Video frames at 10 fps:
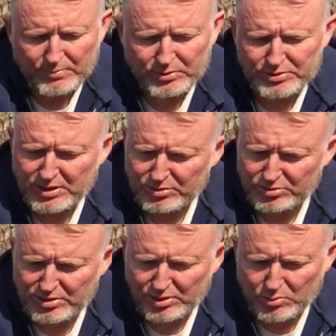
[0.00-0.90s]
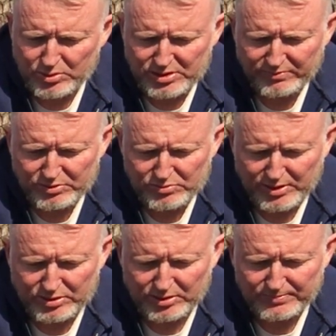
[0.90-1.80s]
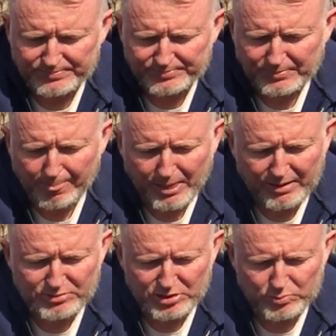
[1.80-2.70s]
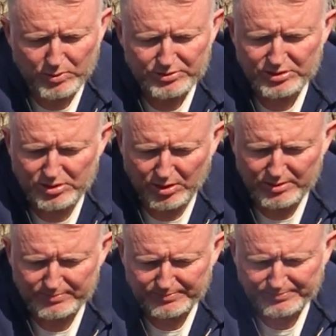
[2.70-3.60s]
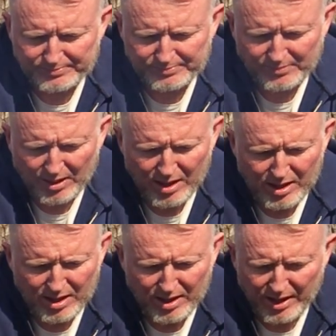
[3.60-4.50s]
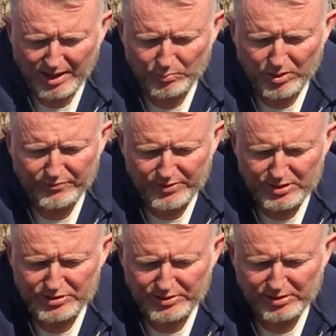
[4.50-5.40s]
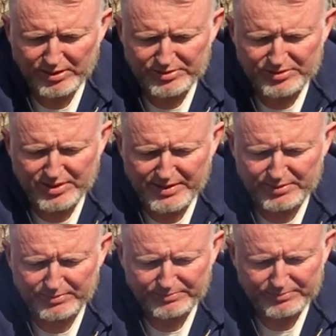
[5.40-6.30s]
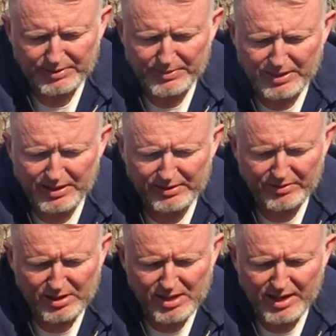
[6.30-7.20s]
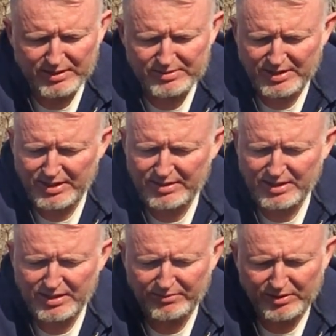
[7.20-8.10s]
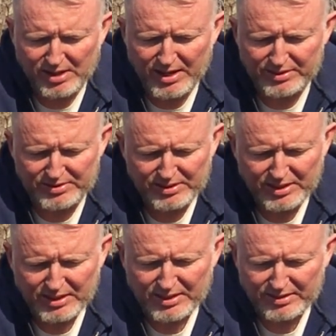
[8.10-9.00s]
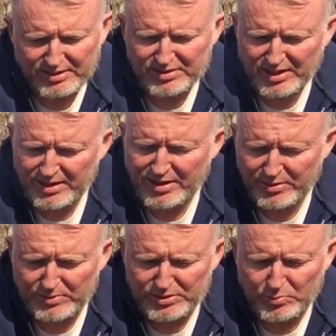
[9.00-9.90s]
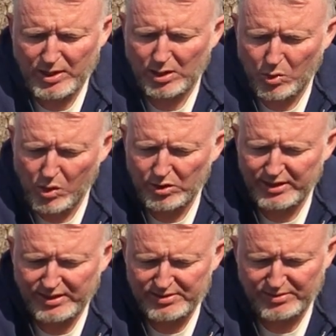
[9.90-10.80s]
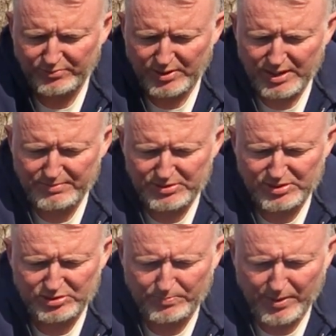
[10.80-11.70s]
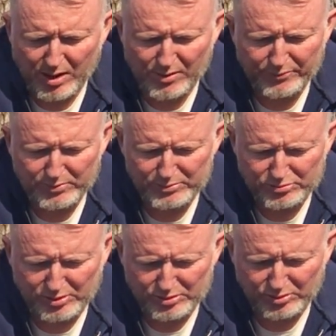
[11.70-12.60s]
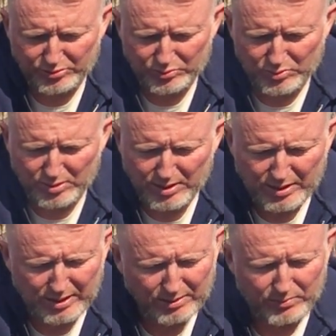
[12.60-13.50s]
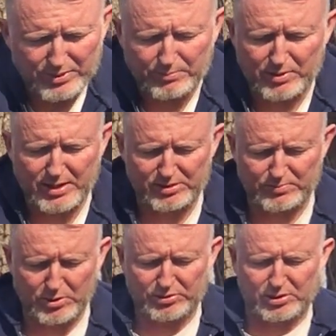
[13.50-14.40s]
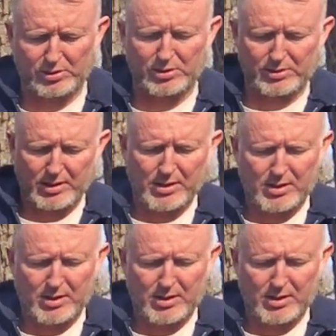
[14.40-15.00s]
Most teachers in the course of instruction have just one start and one finish in their lesson cycle, the beginning of the class and the end of the class. This is yet another reason why a quality lesson frame is such a powerful instructional tool. When the brain is most alert,